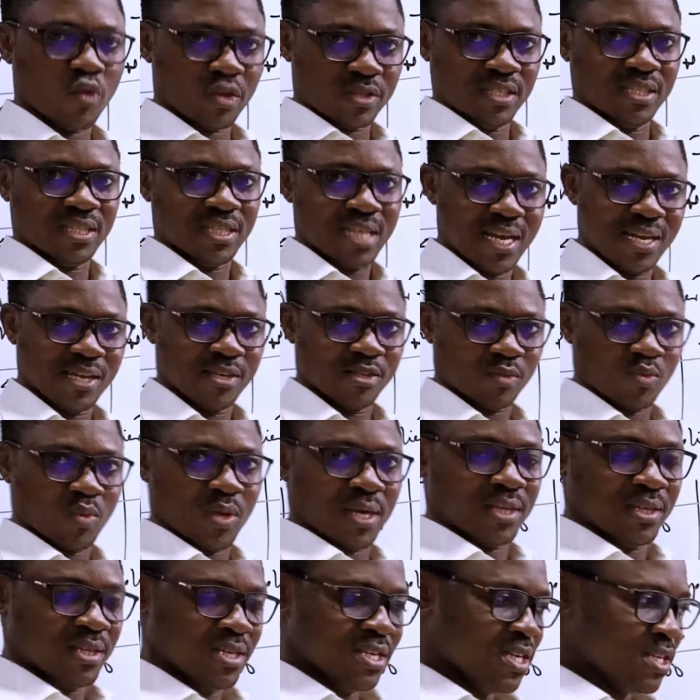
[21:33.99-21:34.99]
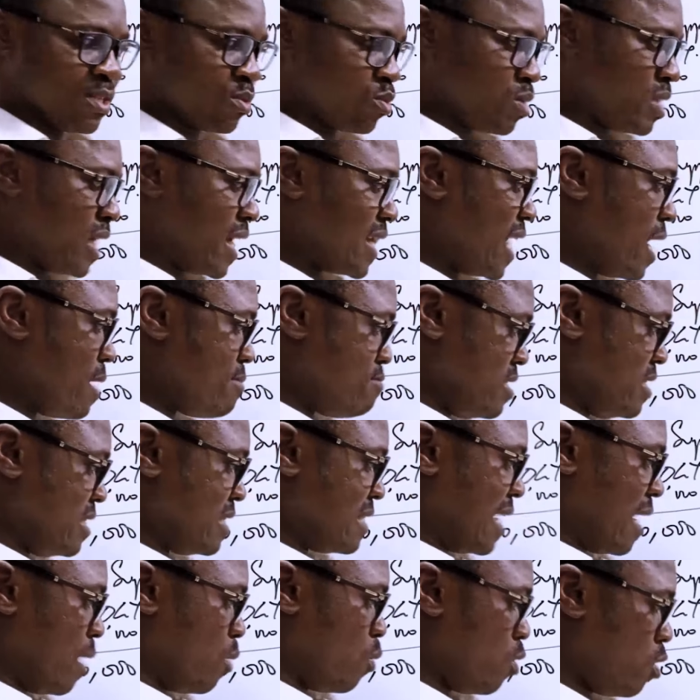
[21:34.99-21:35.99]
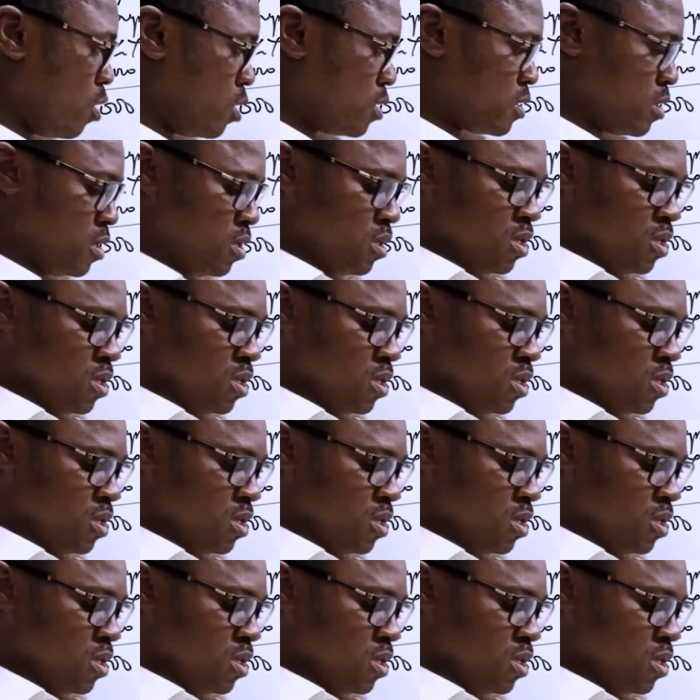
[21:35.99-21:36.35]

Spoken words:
Intellix One. So that now means that what?